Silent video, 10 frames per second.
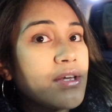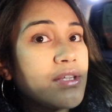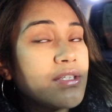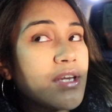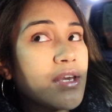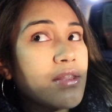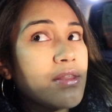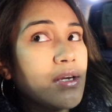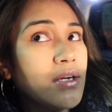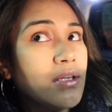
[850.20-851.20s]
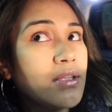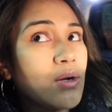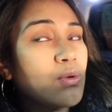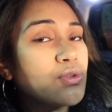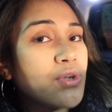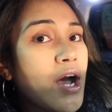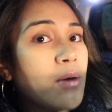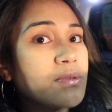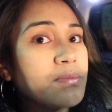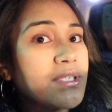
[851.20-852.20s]
The second thing that also
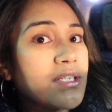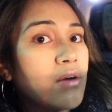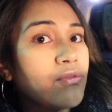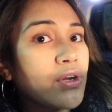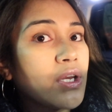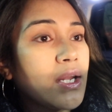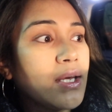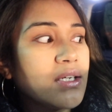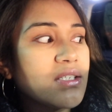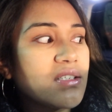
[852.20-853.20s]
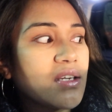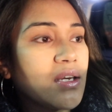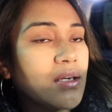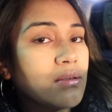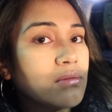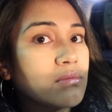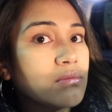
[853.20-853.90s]
helps me self-regulate is singing.